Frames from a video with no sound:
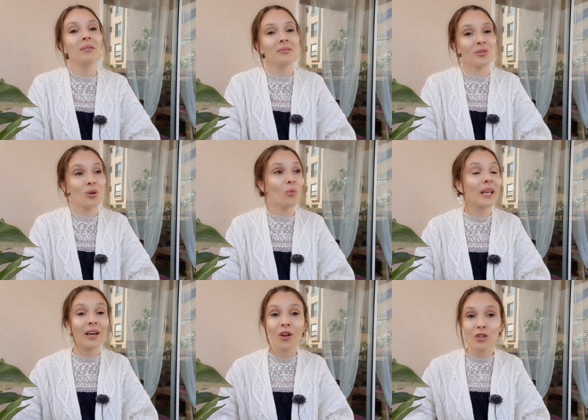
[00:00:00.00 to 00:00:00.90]
So we
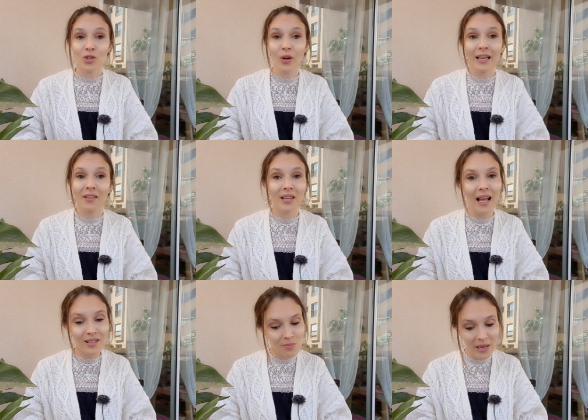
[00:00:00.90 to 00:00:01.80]
cannot do anything
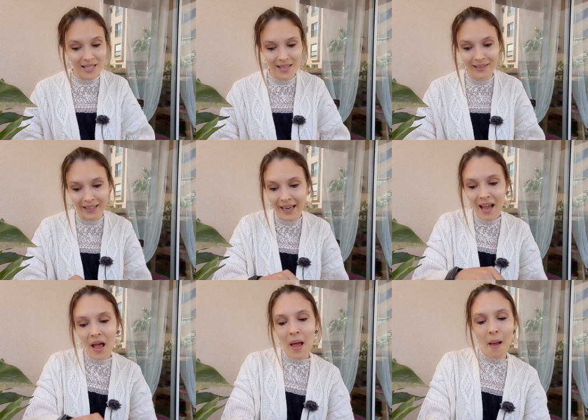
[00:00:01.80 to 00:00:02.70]
else, basically.
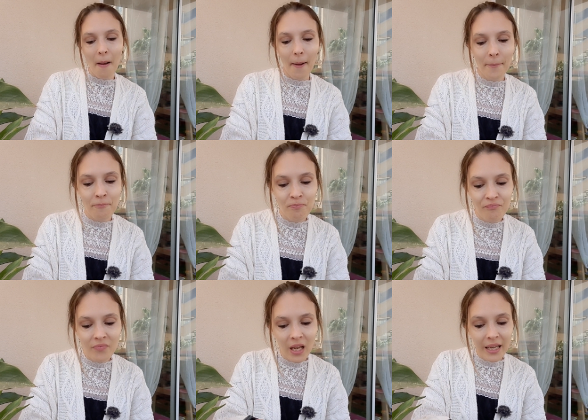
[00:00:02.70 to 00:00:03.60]

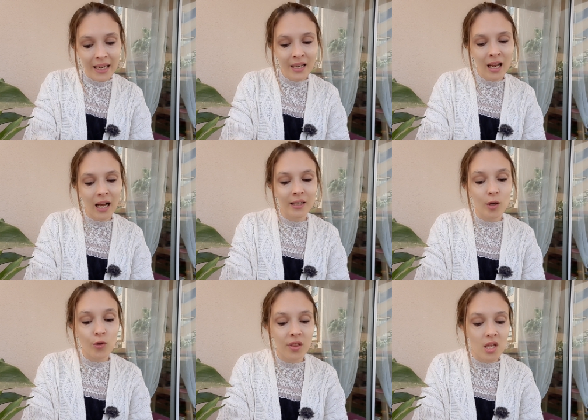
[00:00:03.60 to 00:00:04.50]
In
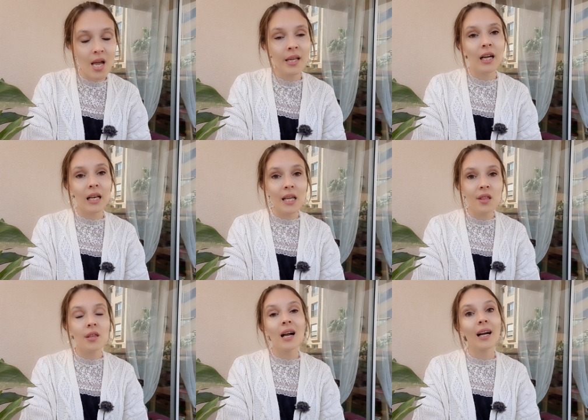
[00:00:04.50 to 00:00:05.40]
Andalusia, in
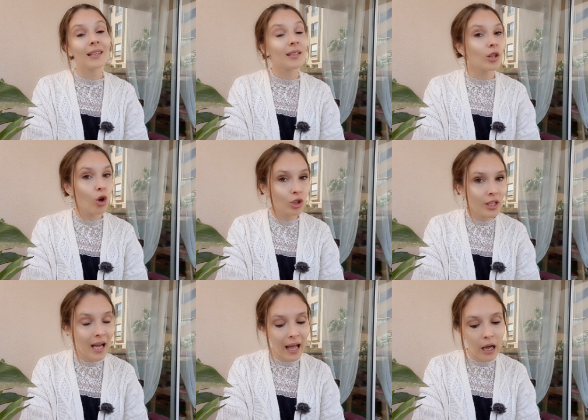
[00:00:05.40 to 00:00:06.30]
Galicia,
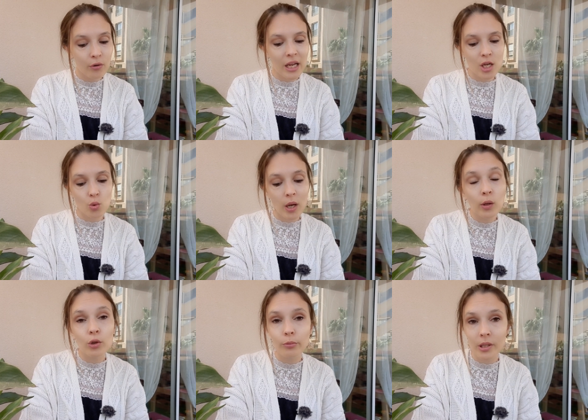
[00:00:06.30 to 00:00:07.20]
Catalonia area as well,
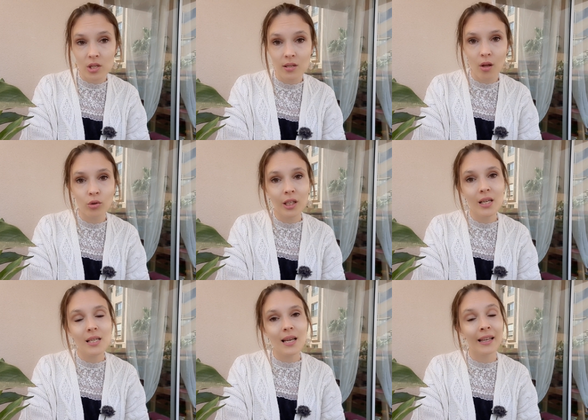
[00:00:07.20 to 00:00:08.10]
where Barcelona
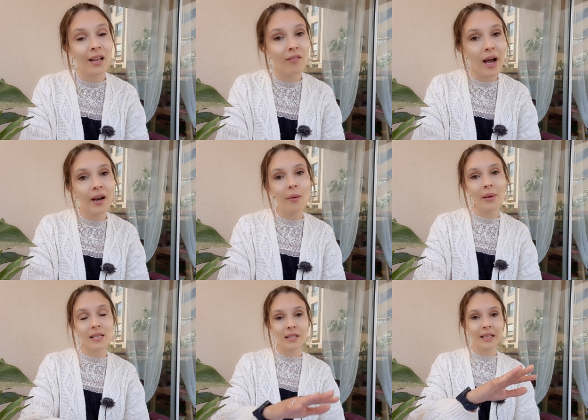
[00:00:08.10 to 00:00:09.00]
is, and Navarra,
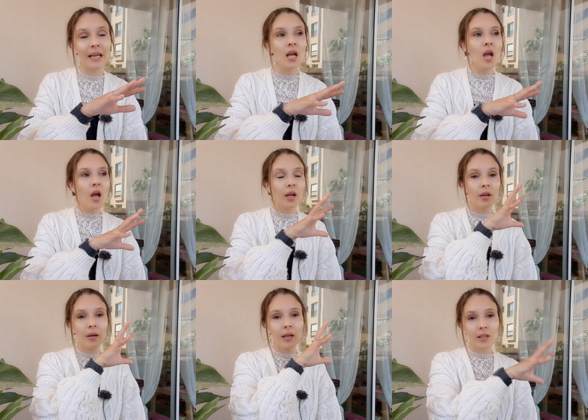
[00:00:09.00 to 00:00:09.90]
basically
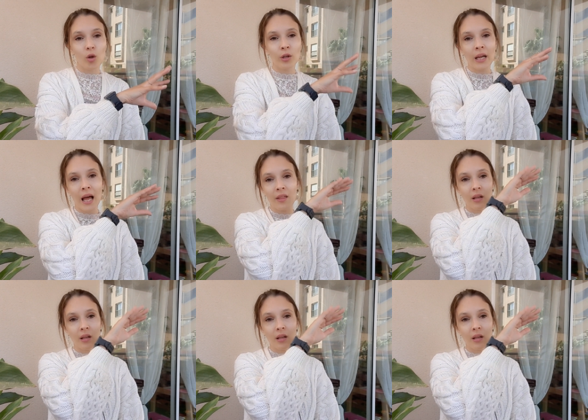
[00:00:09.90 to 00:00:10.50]
Catalonia and the